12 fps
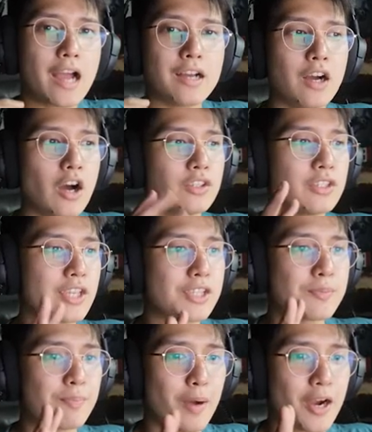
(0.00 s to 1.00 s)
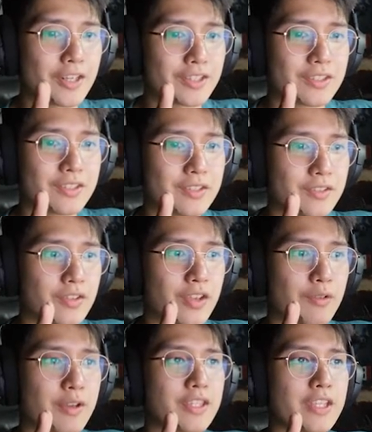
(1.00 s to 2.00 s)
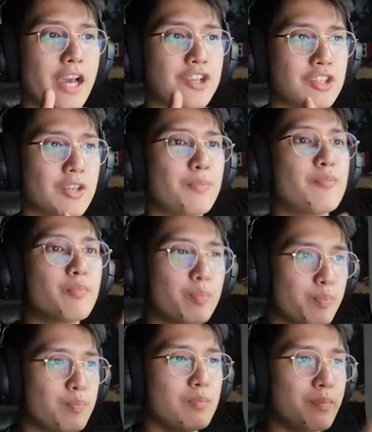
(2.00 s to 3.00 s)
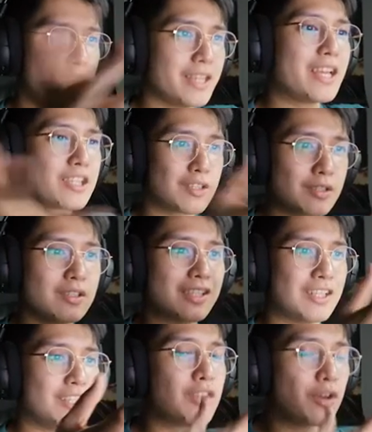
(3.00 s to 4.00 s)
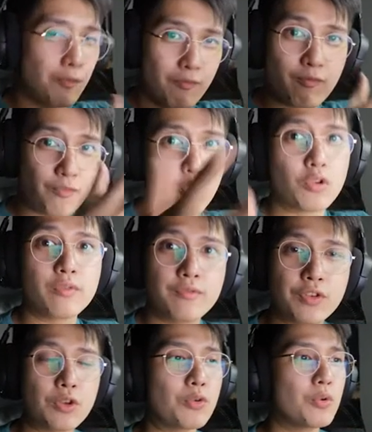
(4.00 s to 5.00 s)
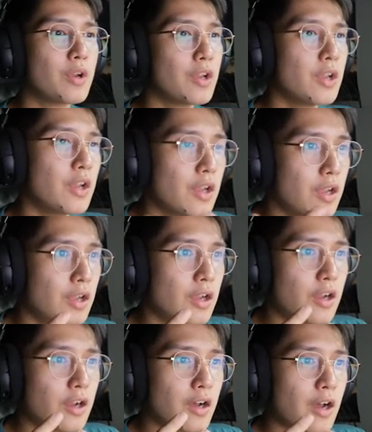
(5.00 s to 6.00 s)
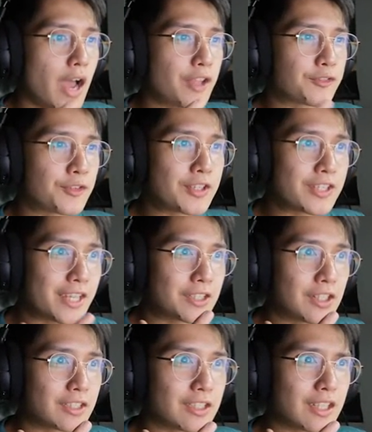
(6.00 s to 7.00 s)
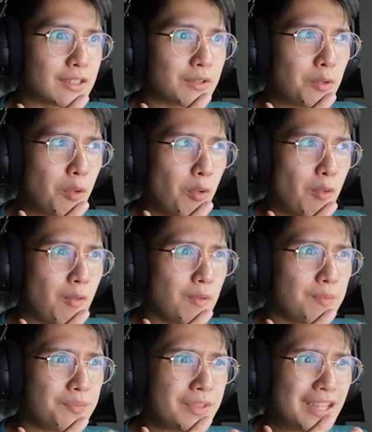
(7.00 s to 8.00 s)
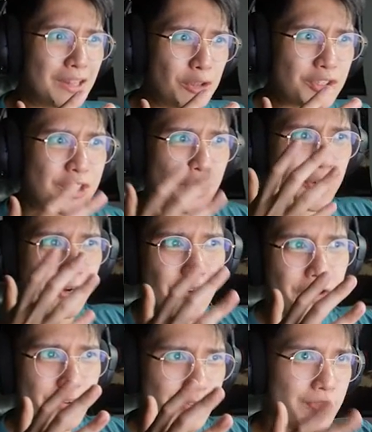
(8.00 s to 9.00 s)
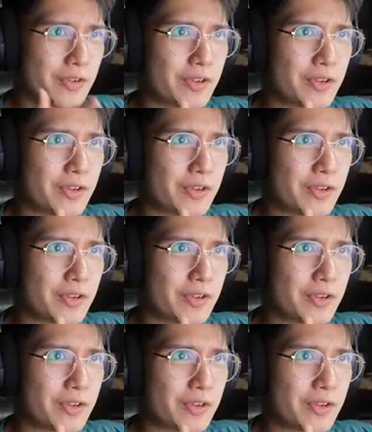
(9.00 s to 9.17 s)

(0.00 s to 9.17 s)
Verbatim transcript: On this part, okay, when they actually made us see the full view, at first I thought that that looks curved